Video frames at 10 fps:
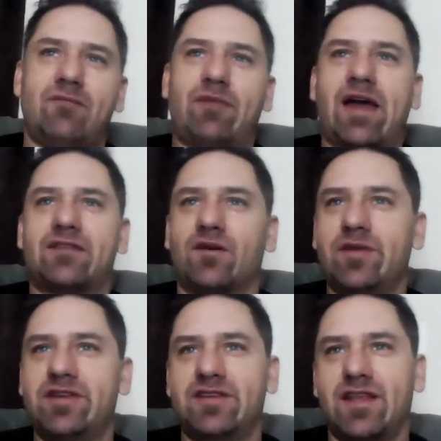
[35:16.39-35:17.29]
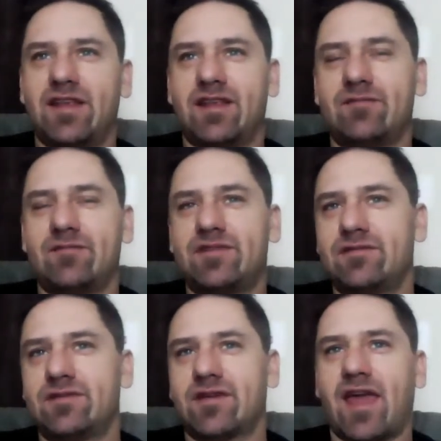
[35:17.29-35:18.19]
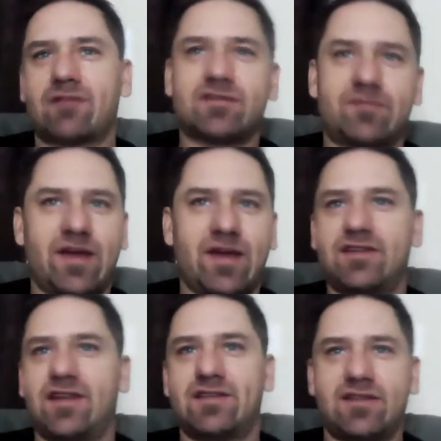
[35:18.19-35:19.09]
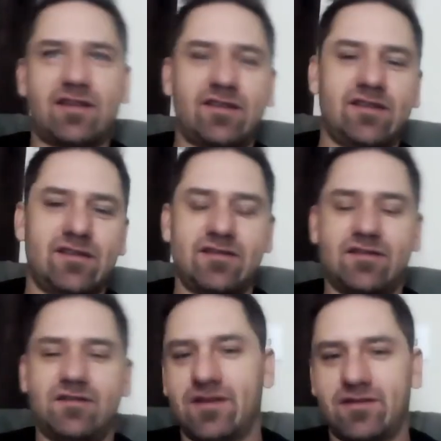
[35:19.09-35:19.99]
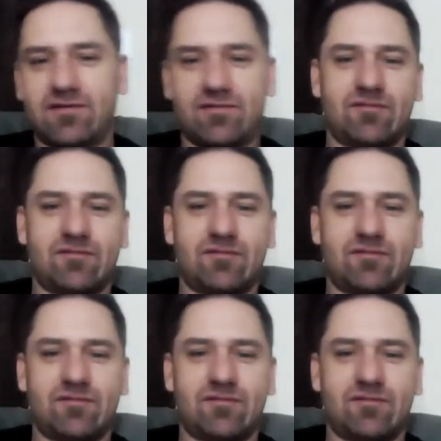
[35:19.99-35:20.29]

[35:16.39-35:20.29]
path. Don't be sending them to a capture page that has nothing to do with